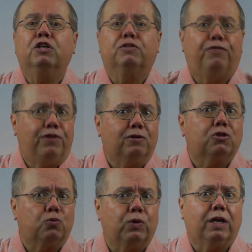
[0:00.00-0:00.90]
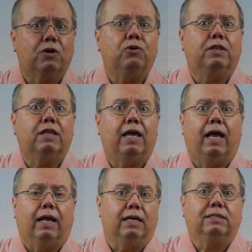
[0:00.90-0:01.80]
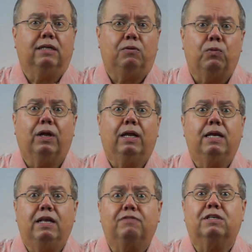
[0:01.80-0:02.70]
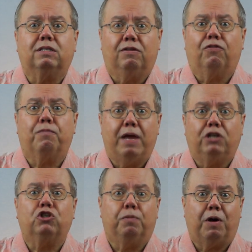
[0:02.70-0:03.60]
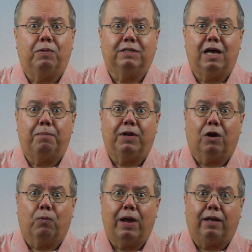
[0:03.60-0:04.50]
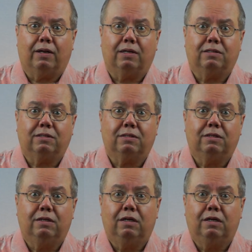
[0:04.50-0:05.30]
So is a really good thing because it really gives us information about what's happening around us.